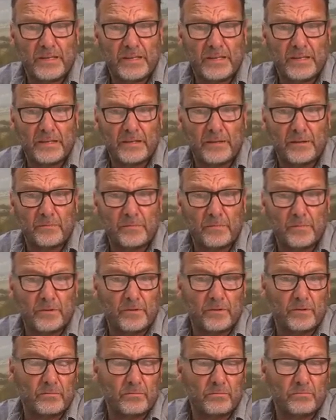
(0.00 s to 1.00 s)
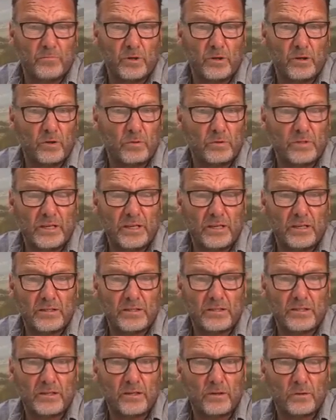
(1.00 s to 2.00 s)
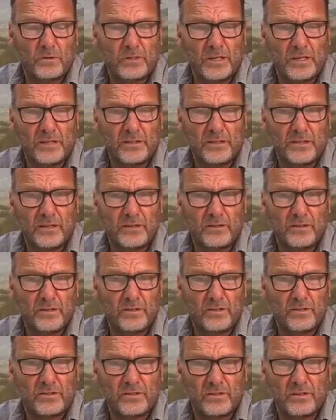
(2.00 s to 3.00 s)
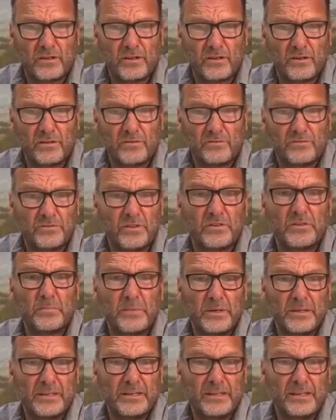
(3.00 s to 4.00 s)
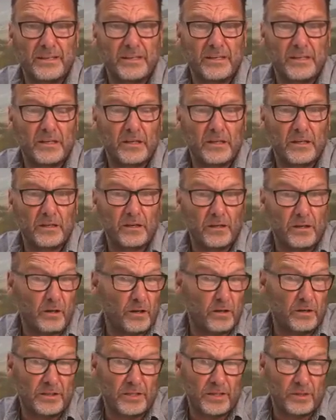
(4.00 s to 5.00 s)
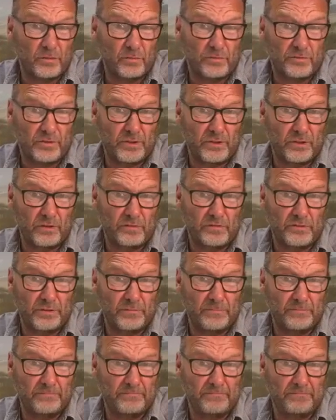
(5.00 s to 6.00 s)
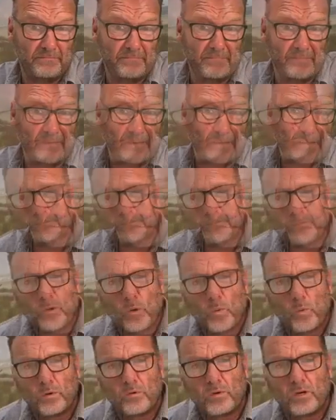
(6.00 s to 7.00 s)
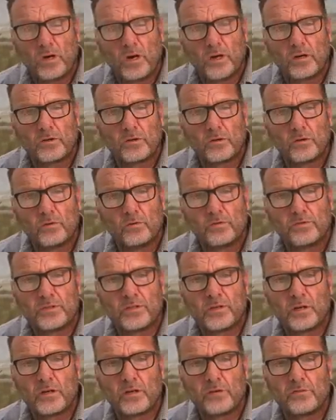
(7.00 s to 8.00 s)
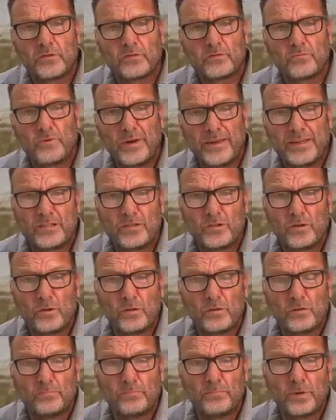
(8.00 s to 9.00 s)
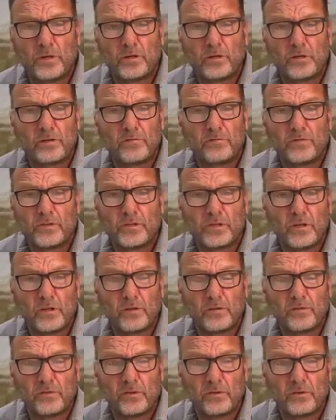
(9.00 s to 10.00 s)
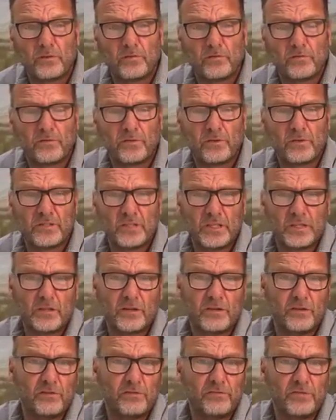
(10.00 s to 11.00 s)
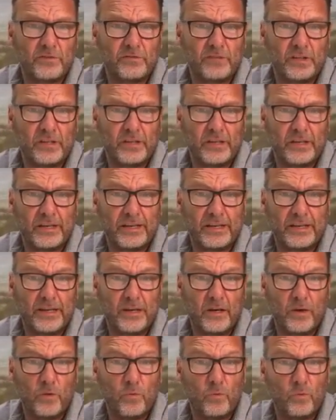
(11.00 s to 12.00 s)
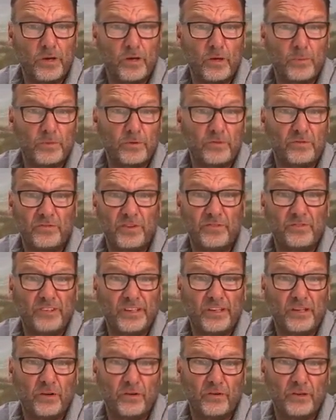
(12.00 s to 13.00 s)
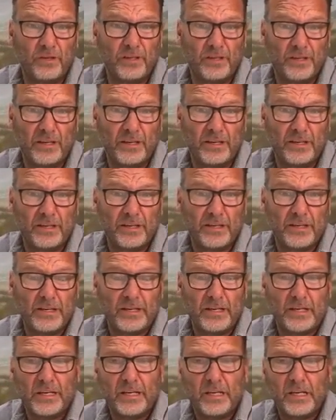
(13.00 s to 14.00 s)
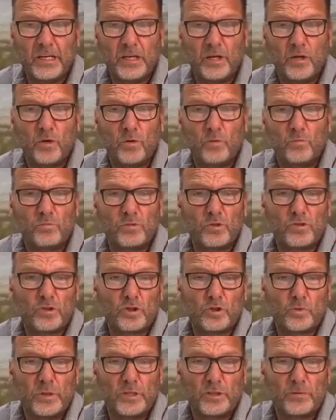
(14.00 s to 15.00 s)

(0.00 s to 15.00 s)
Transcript: Hotels and hotel interiors are fundamentally architectural photography. With regard to photographers' rates, you can book a photographer for $650 a day, right up to $1,500 a day. There's a sweet